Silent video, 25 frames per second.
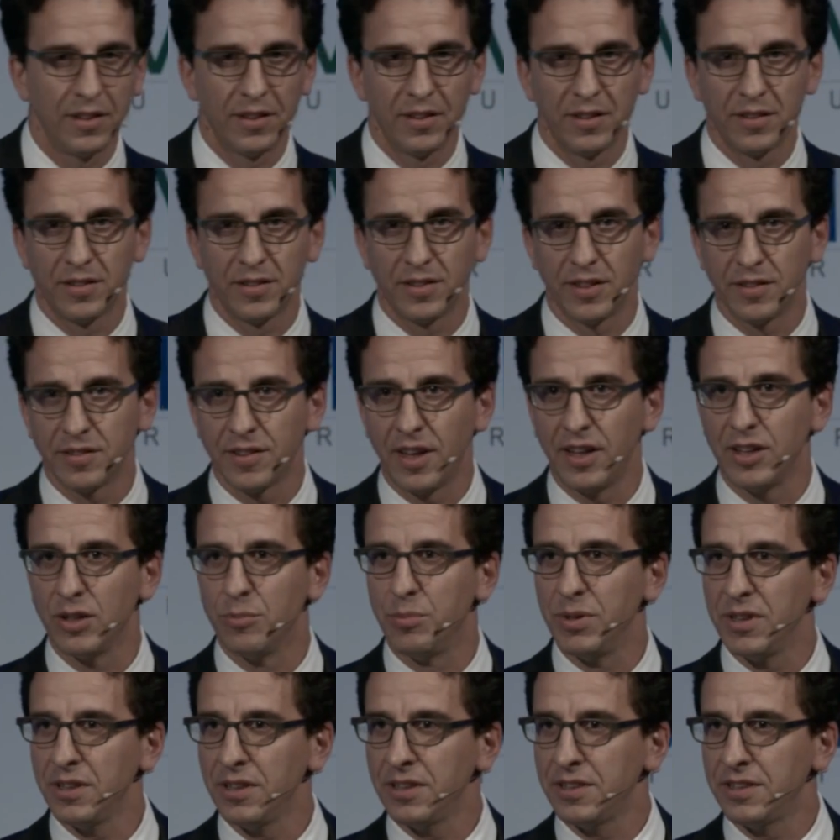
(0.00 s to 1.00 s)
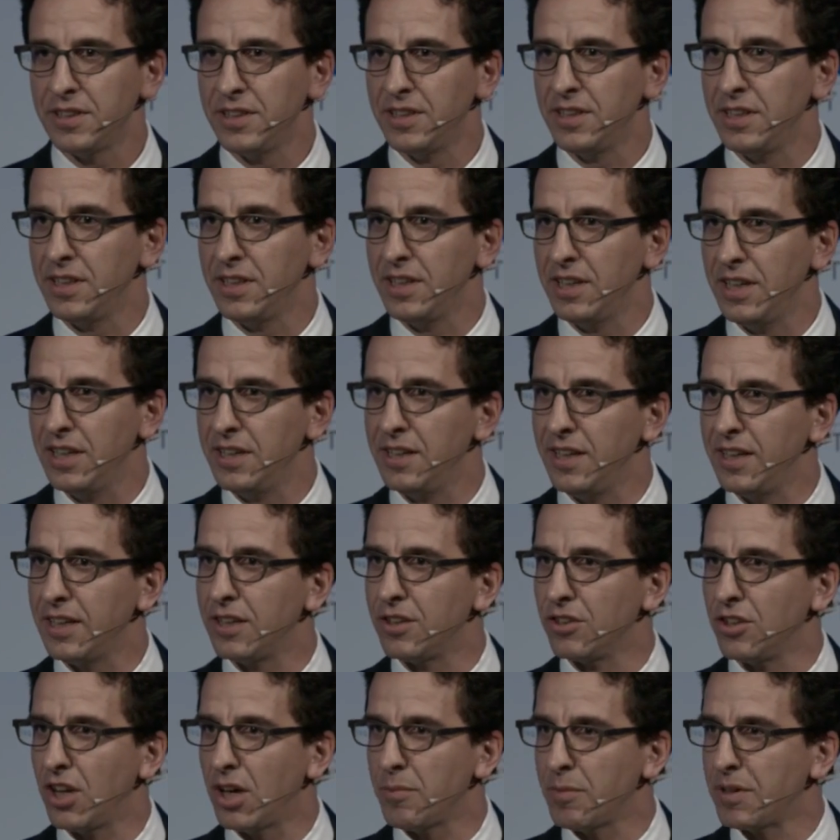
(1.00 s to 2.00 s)
sustainability in
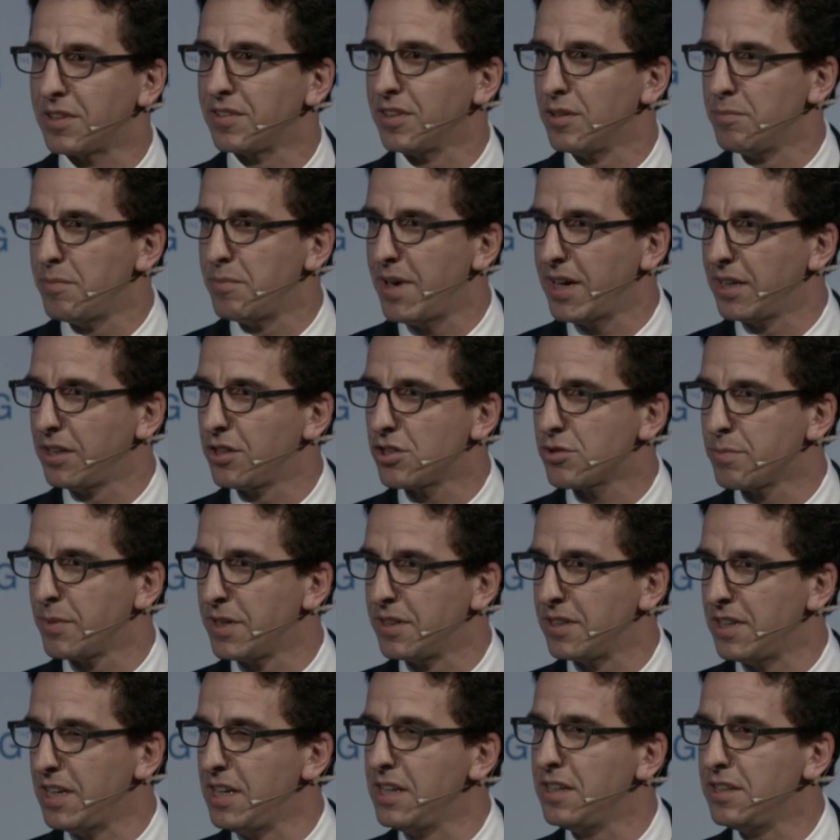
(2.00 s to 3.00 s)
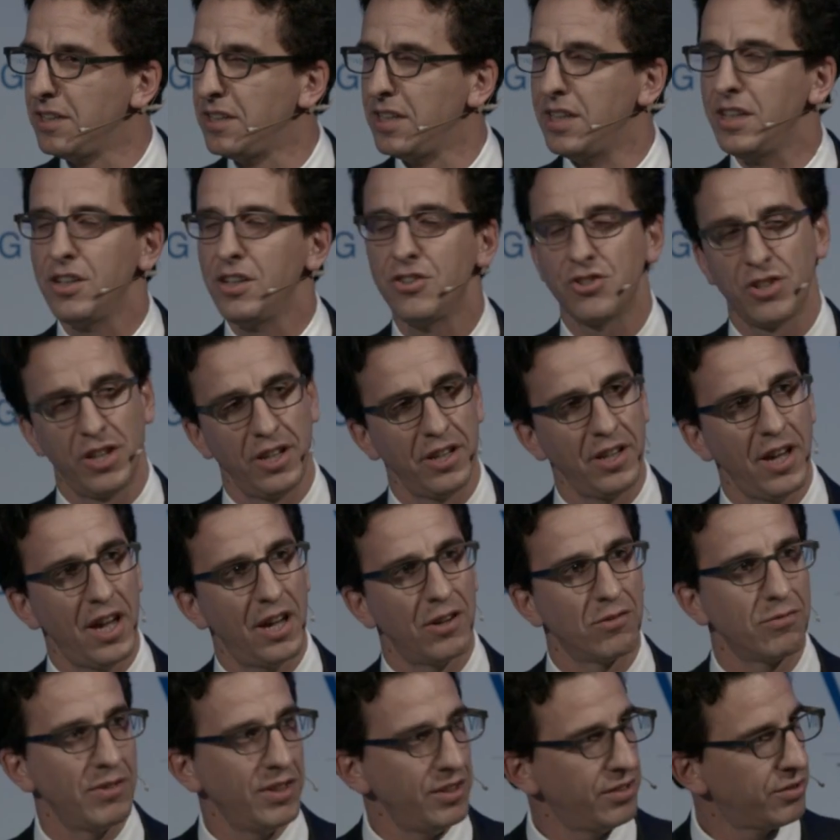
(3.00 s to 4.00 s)
economics and management, in teaching
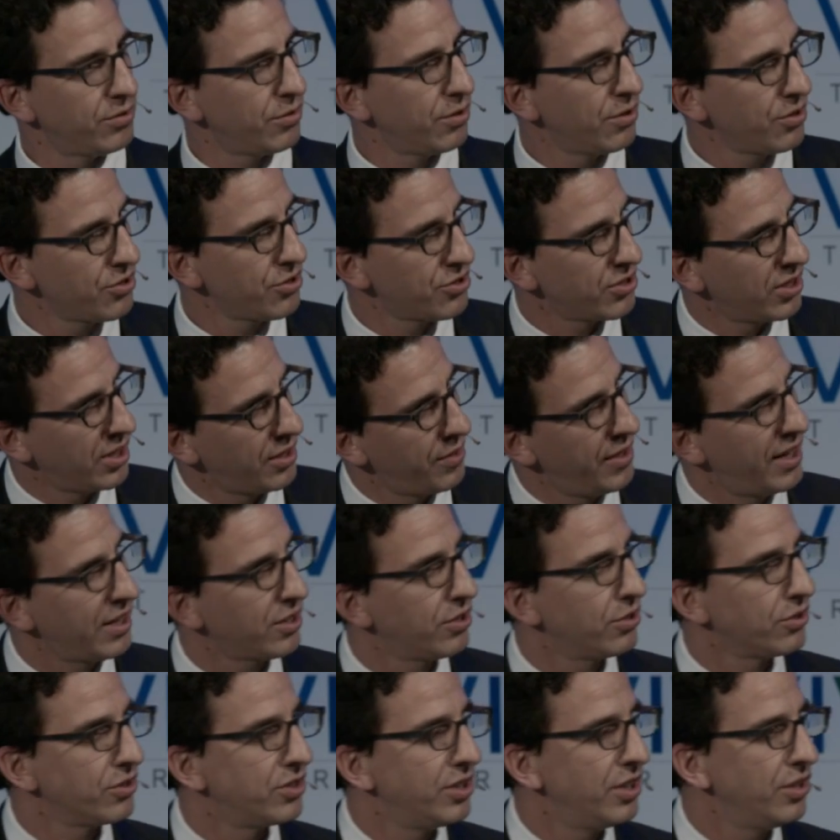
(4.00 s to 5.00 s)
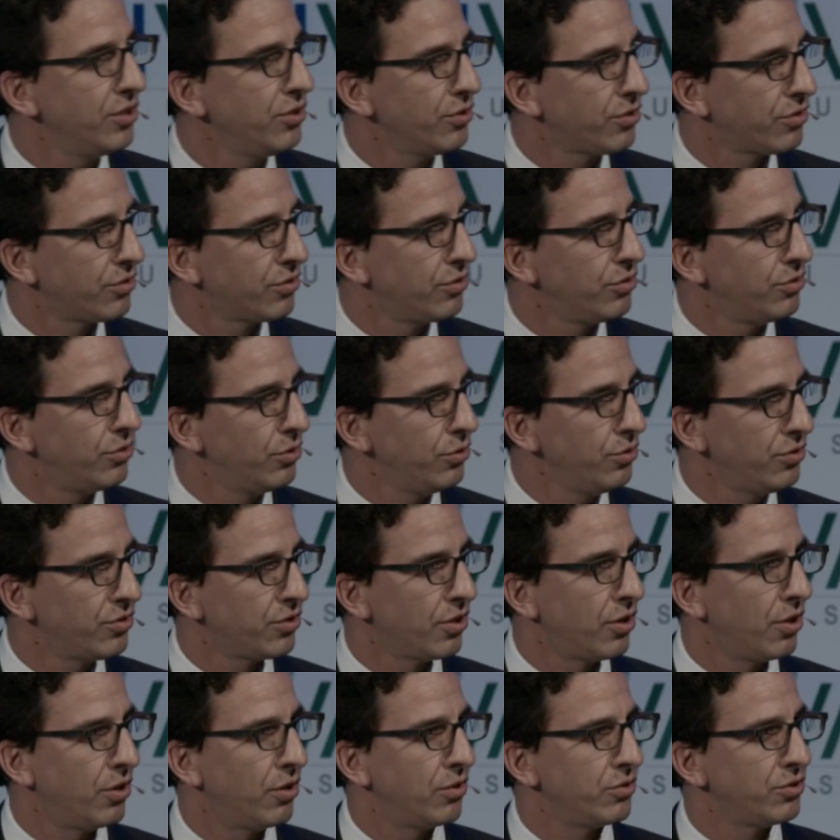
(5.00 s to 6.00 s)
and research, and that continues to do
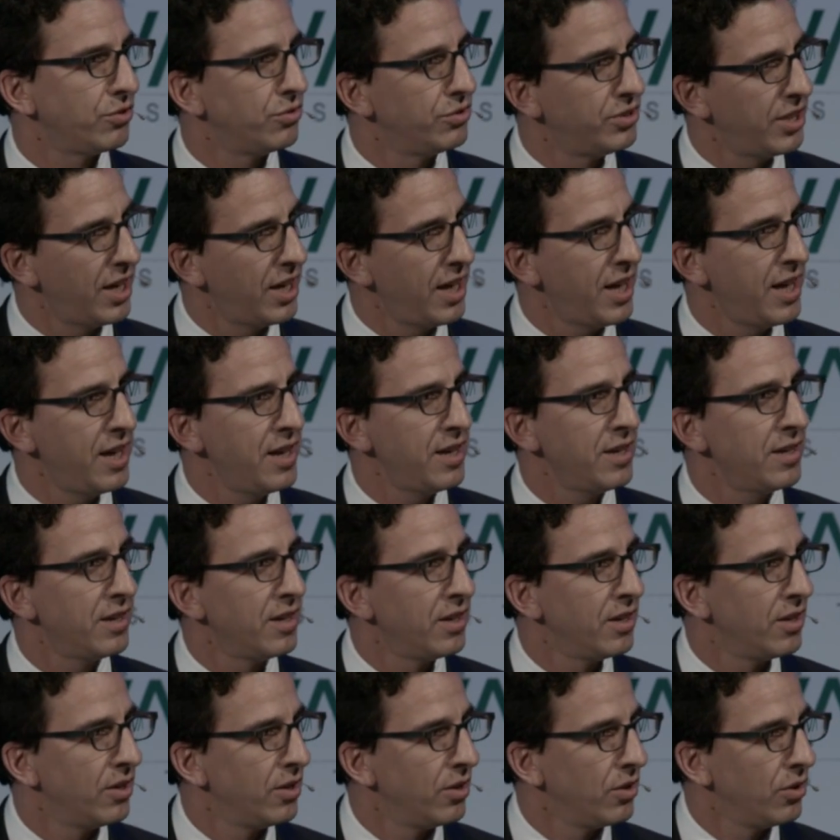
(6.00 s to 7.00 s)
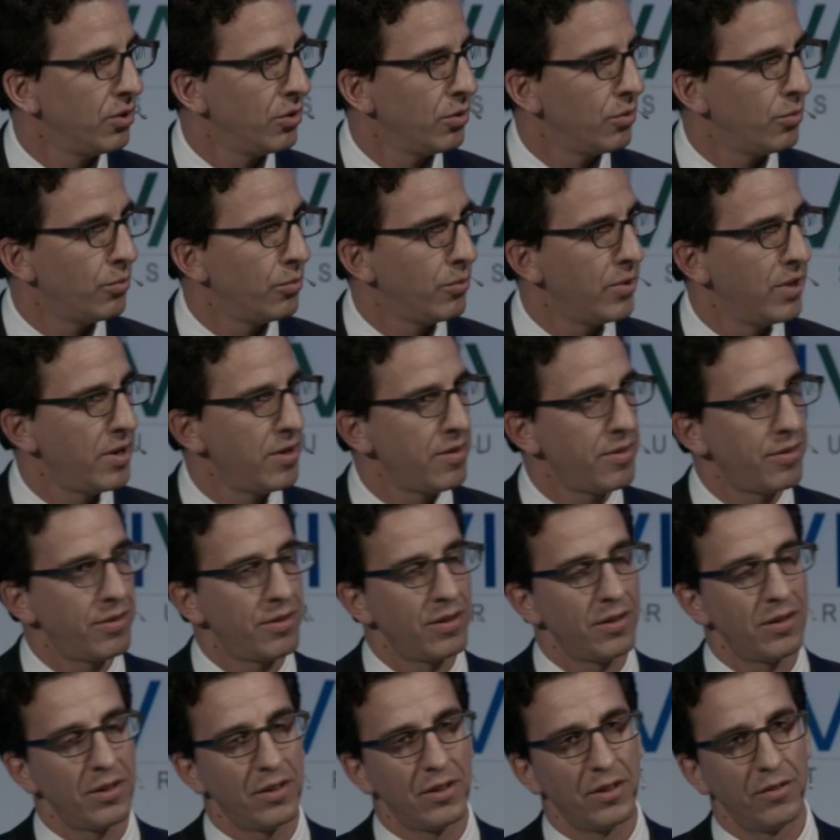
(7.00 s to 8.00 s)
so today with
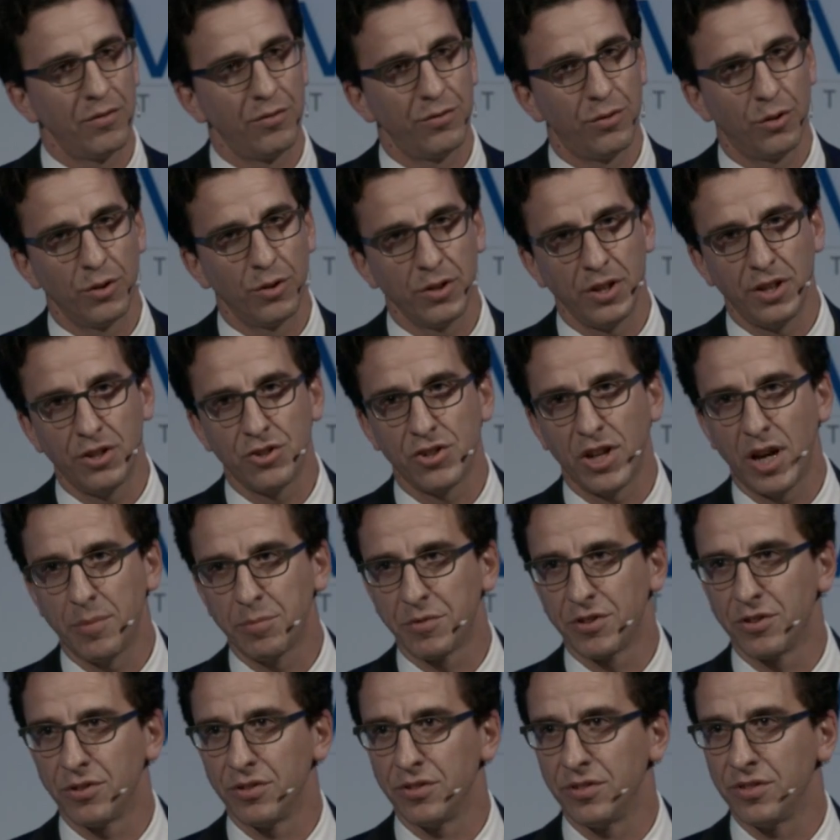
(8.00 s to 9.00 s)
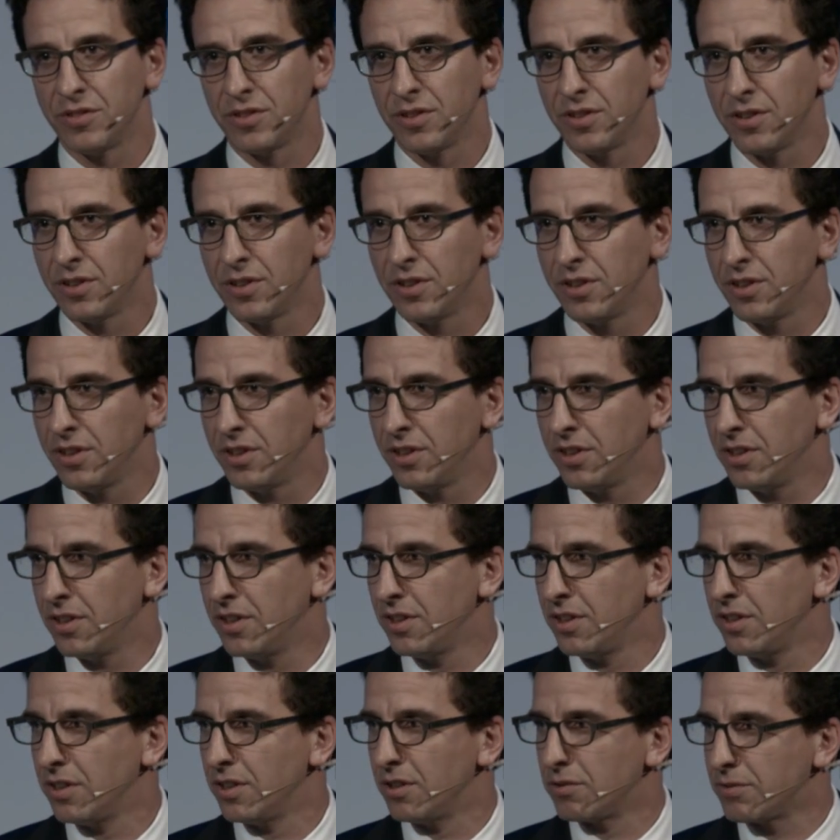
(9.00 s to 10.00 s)
40 chapters
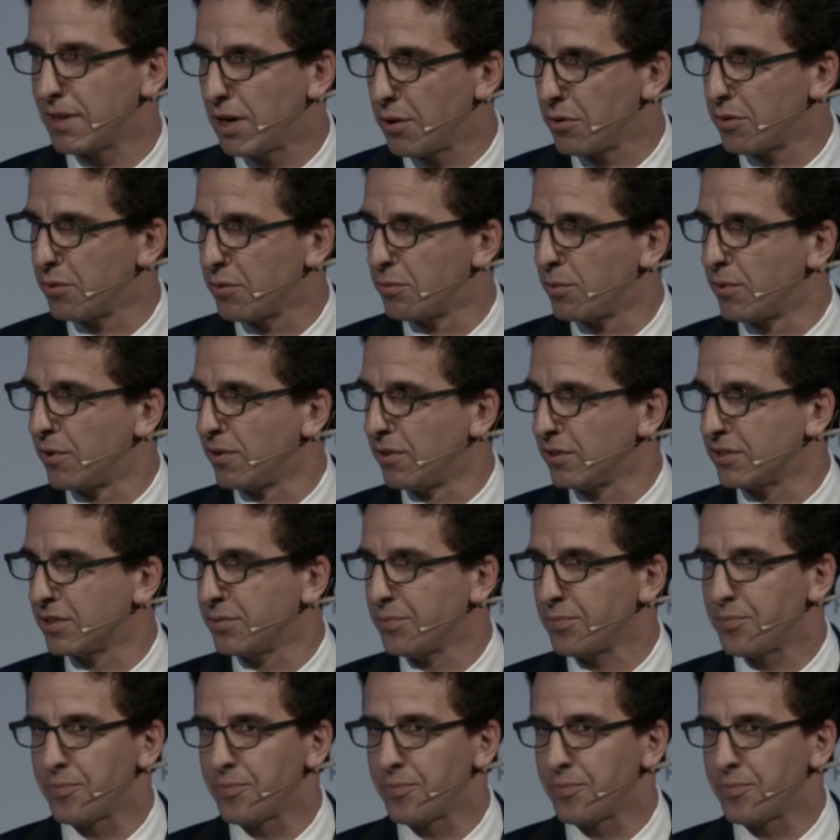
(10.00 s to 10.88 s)
around the world.